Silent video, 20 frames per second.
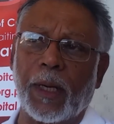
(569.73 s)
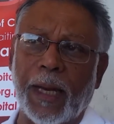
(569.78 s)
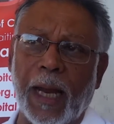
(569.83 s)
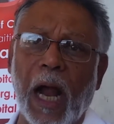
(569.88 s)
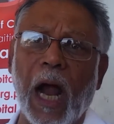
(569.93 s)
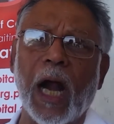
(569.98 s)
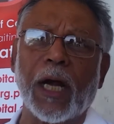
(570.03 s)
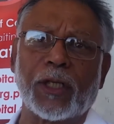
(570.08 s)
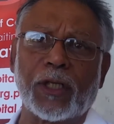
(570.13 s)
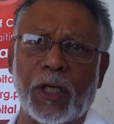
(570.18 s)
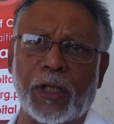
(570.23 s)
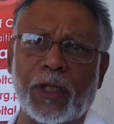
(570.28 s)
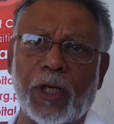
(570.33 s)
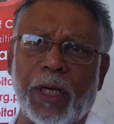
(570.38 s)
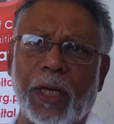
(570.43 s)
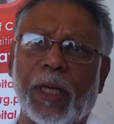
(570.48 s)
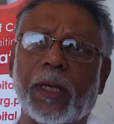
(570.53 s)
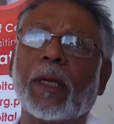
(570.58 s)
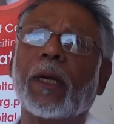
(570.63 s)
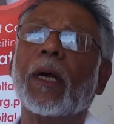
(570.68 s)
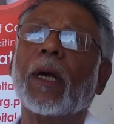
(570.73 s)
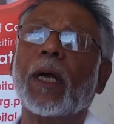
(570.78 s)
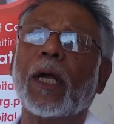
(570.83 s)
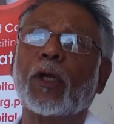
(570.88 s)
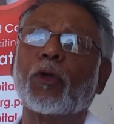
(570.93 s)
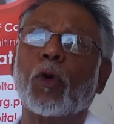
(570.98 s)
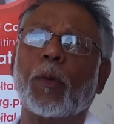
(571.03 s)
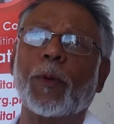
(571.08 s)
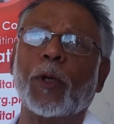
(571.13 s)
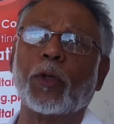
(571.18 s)
heart surgery,
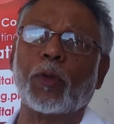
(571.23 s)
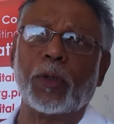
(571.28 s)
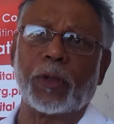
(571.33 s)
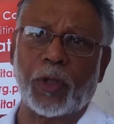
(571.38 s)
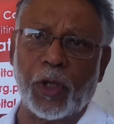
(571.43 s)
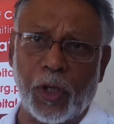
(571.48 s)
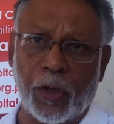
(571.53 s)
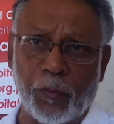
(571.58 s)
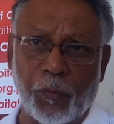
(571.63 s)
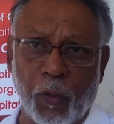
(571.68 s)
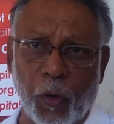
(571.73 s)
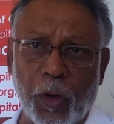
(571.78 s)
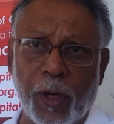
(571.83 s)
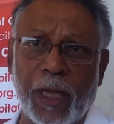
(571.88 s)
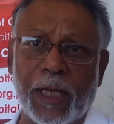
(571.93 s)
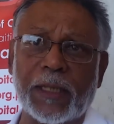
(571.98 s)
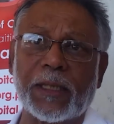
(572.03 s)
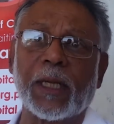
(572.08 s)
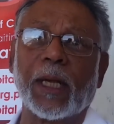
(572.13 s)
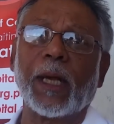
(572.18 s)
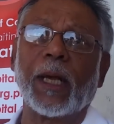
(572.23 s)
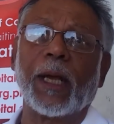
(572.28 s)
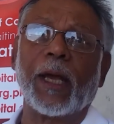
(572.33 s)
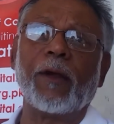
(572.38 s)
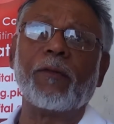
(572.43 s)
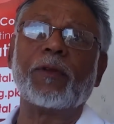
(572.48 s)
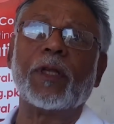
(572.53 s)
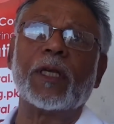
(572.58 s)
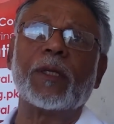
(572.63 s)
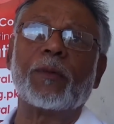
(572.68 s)
it could be 3 to 4 days.
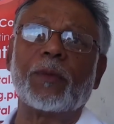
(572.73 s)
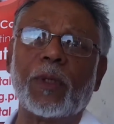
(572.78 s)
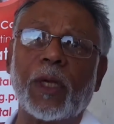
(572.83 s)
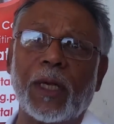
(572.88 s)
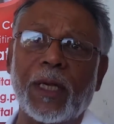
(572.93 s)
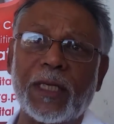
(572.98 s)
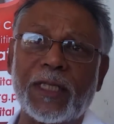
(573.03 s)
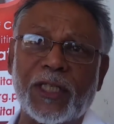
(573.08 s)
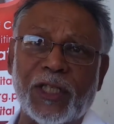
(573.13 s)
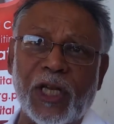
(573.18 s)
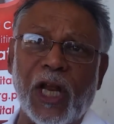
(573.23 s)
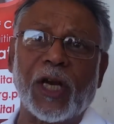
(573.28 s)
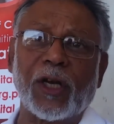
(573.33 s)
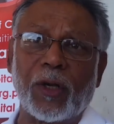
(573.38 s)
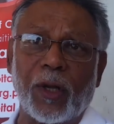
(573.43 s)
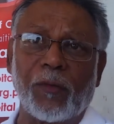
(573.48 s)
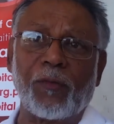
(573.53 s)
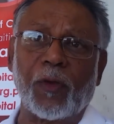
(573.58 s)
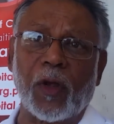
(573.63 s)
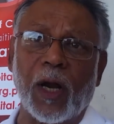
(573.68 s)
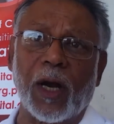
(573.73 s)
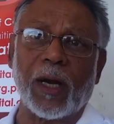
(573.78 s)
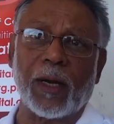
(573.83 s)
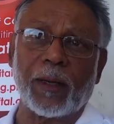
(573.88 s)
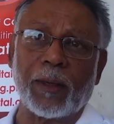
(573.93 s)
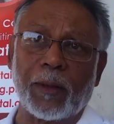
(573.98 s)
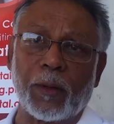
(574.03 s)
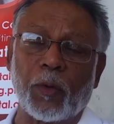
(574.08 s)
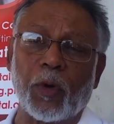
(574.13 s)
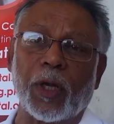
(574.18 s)
If there's a stunt, if you are
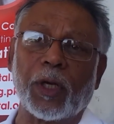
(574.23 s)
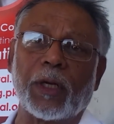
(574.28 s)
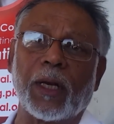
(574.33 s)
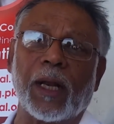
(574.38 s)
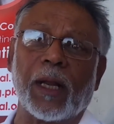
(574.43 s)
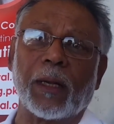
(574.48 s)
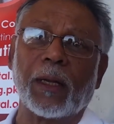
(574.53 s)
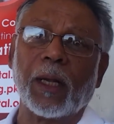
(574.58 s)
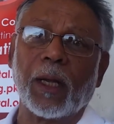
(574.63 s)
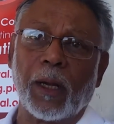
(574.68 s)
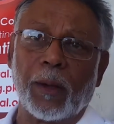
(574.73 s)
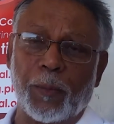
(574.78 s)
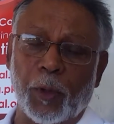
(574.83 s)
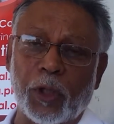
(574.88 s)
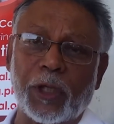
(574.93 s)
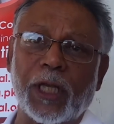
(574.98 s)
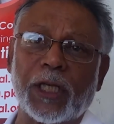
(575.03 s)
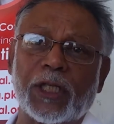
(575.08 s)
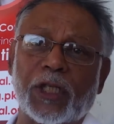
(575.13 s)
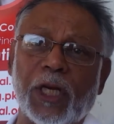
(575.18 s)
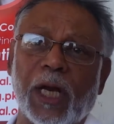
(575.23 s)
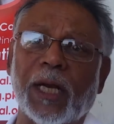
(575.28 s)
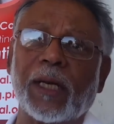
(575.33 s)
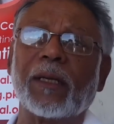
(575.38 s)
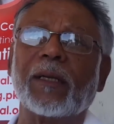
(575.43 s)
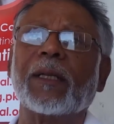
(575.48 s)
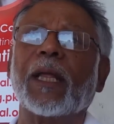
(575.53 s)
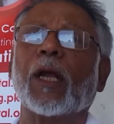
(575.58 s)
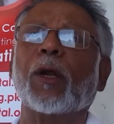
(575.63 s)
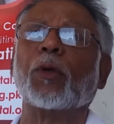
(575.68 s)
going to put the stunt,
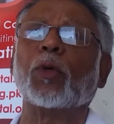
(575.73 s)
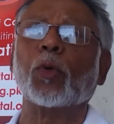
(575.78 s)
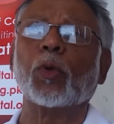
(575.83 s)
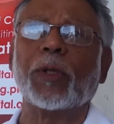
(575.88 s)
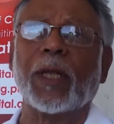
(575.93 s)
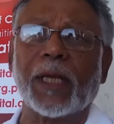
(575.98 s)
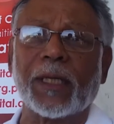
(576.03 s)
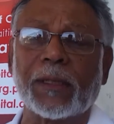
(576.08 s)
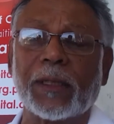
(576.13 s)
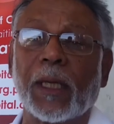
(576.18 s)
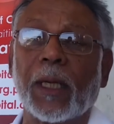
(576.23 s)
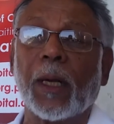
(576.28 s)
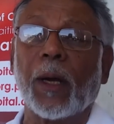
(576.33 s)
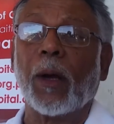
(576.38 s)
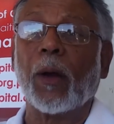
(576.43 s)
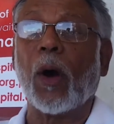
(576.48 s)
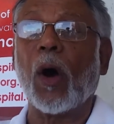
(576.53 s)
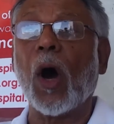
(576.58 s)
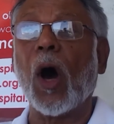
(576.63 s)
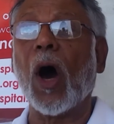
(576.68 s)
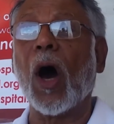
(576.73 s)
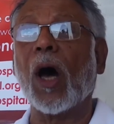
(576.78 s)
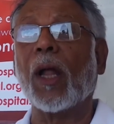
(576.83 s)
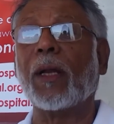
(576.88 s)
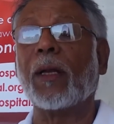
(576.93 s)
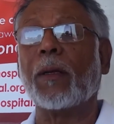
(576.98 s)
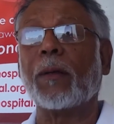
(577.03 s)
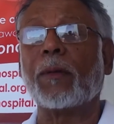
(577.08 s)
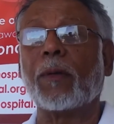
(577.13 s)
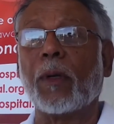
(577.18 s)
there are 2 days. All
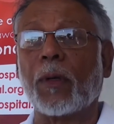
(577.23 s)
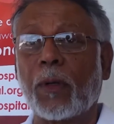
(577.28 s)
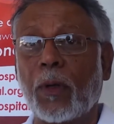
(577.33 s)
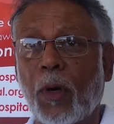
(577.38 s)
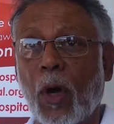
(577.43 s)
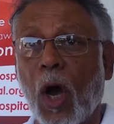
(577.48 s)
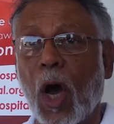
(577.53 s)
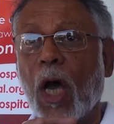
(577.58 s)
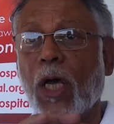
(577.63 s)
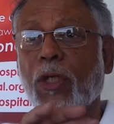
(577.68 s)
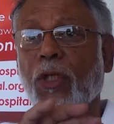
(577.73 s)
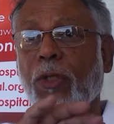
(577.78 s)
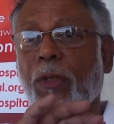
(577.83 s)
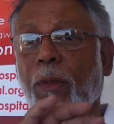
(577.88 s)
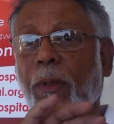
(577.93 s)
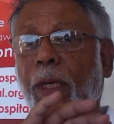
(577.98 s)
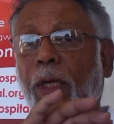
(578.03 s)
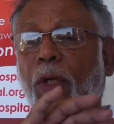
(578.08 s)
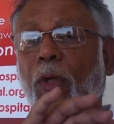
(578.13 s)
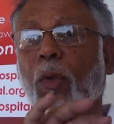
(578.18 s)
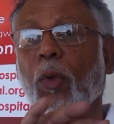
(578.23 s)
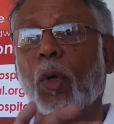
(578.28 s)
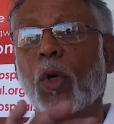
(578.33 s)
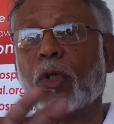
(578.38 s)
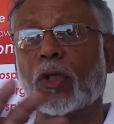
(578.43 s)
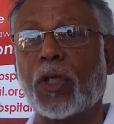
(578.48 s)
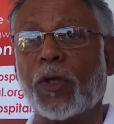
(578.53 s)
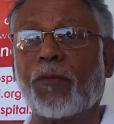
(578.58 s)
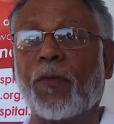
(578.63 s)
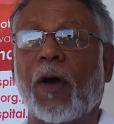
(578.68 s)
cost
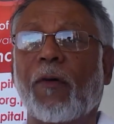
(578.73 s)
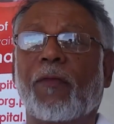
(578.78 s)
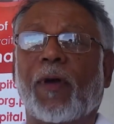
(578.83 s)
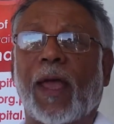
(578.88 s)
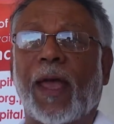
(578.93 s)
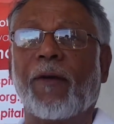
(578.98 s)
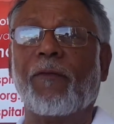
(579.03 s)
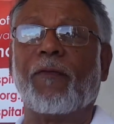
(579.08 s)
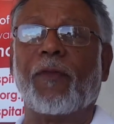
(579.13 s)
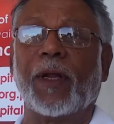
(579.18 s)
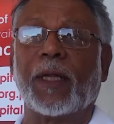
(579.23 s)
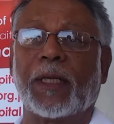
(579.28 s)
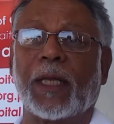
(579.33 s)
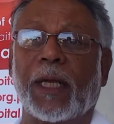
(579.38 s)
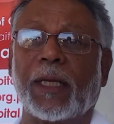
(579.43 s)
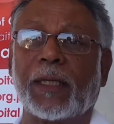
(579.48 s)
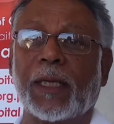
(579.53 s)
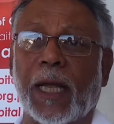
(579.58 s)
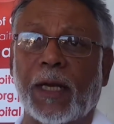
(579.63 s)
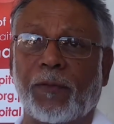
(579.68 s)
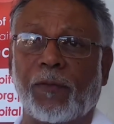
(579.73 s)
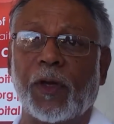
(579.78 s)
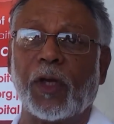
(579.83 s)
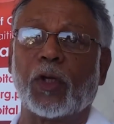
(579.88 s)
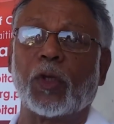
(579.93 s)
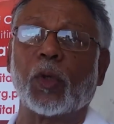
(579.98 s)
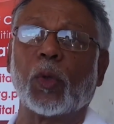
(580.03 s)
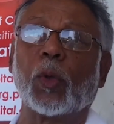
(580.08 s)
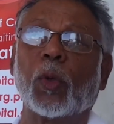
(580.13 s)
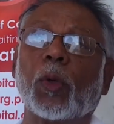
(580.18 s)
inclusive of everything that we
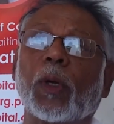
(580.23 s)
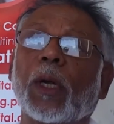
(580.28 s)
do.